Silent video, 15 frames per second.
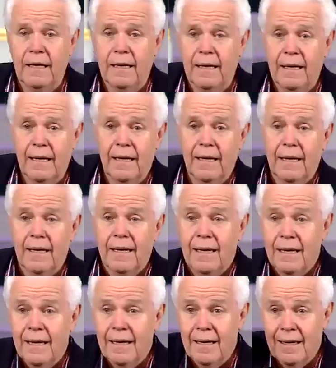
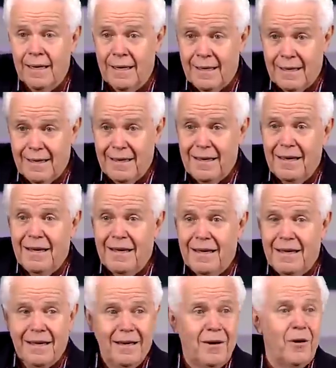
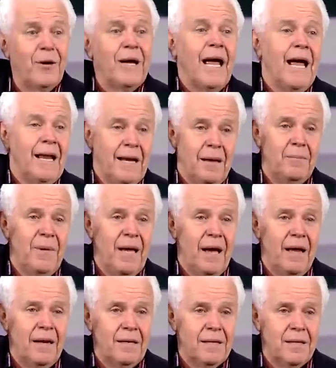Hold your hand up, be
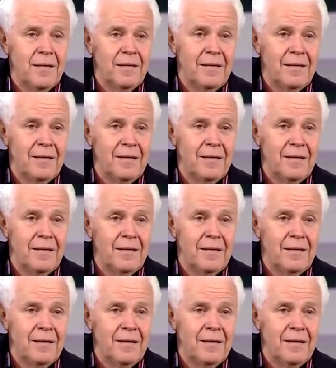honest.